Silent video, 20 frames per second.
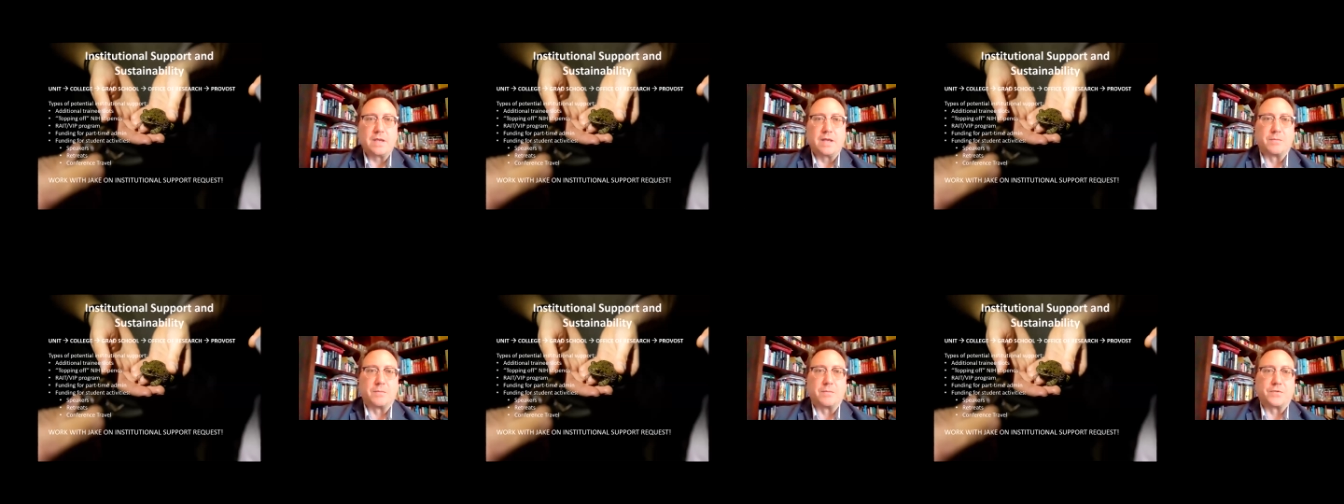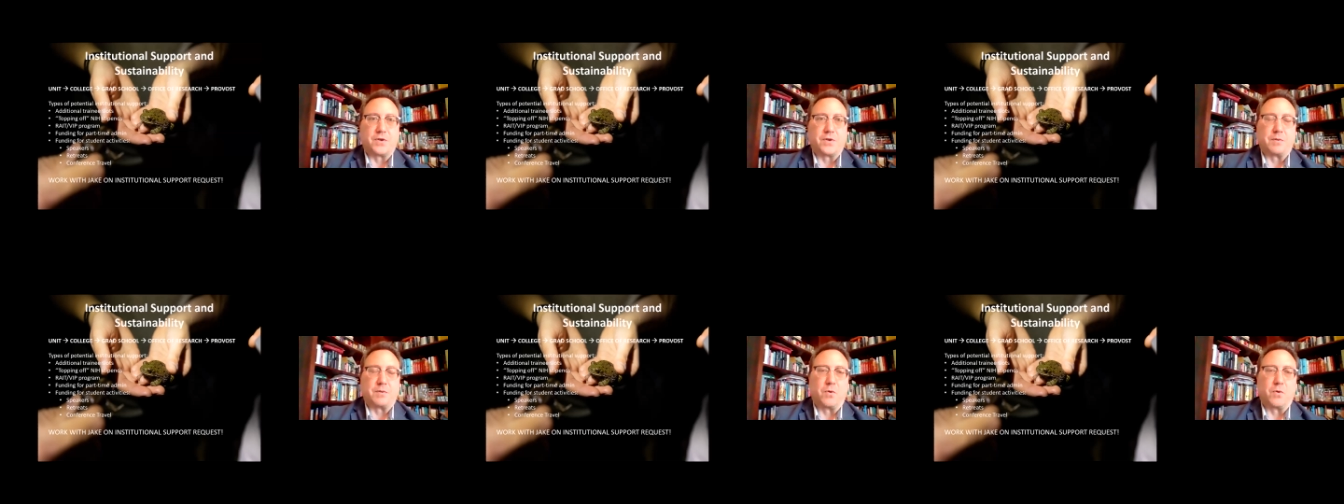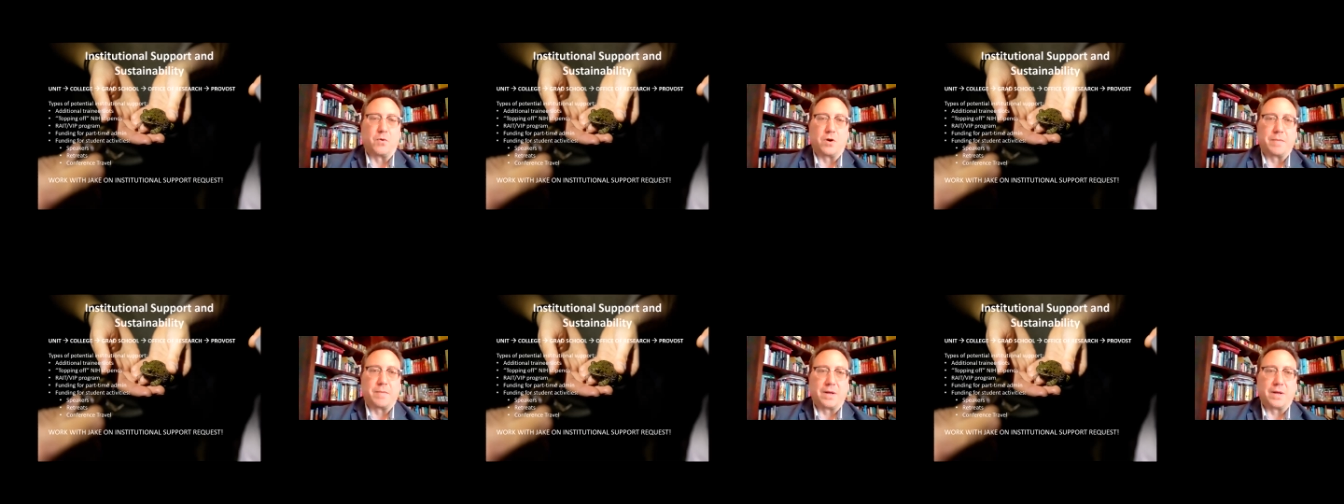And we'll talk
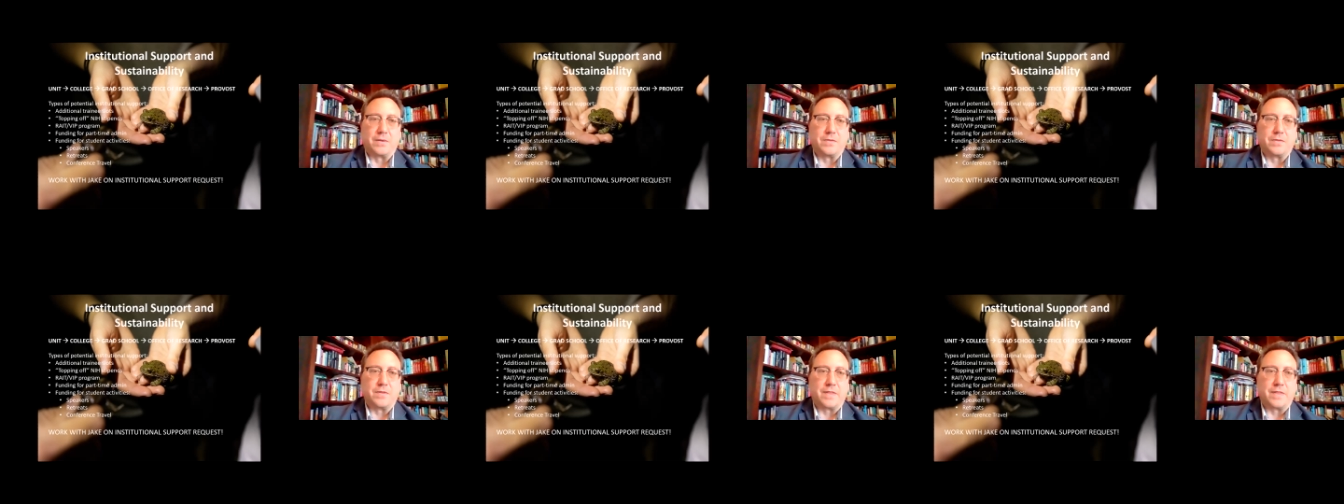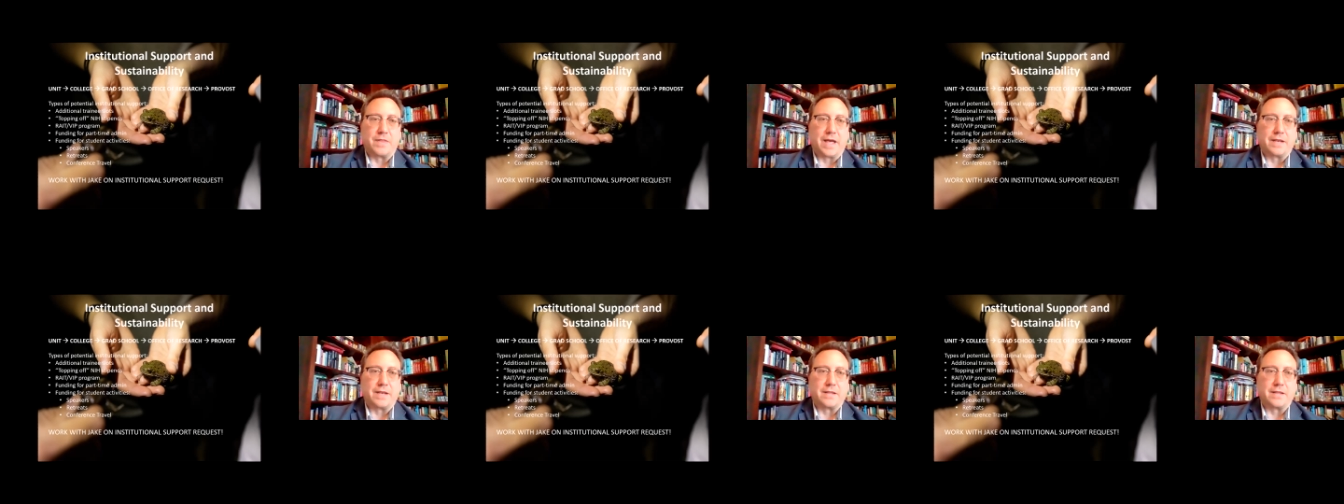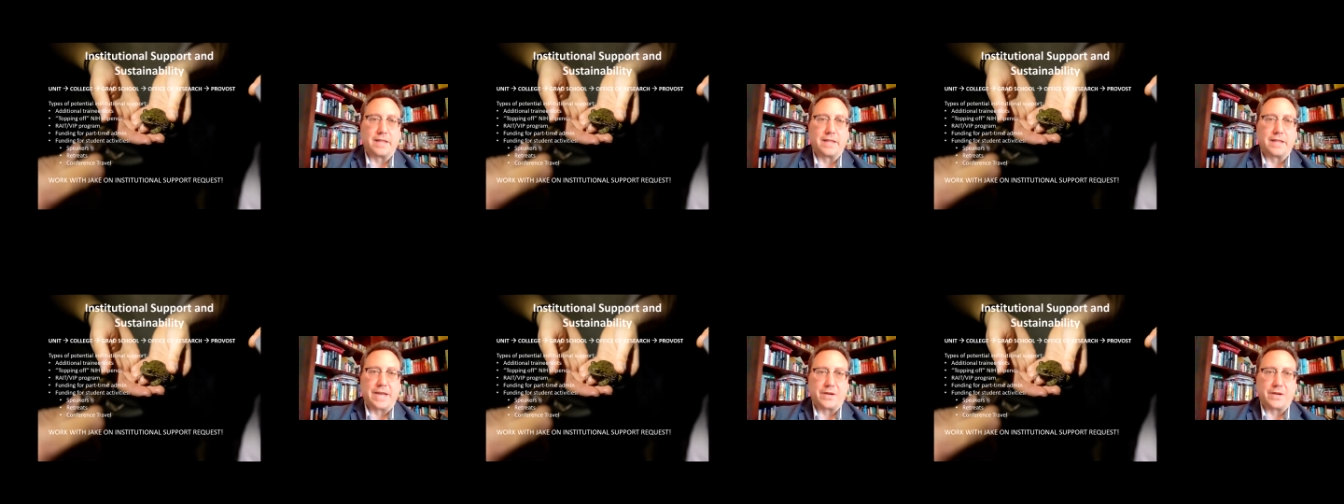more about that
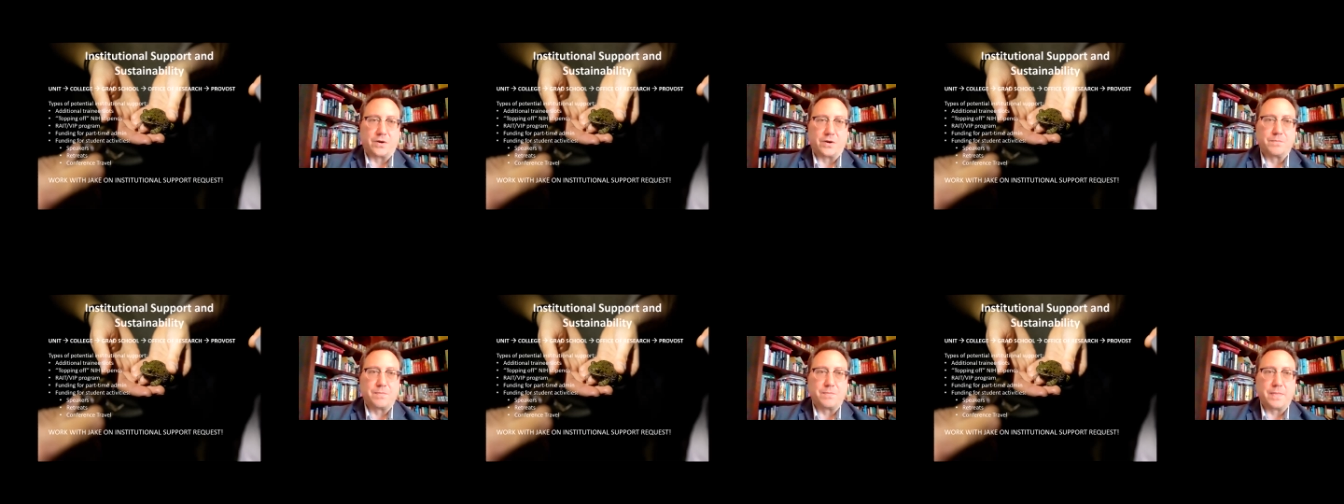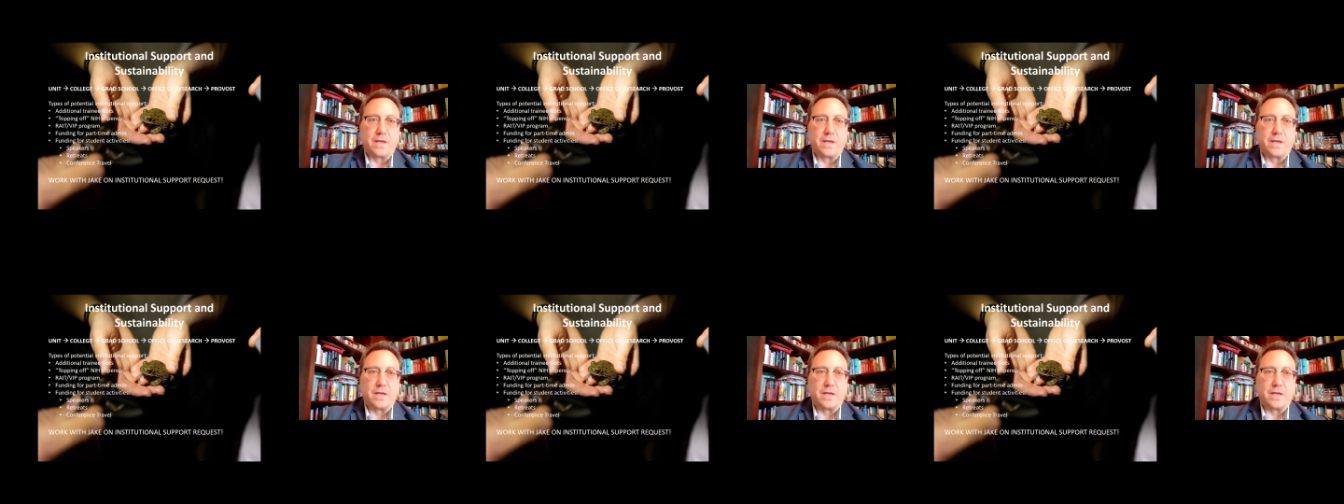later.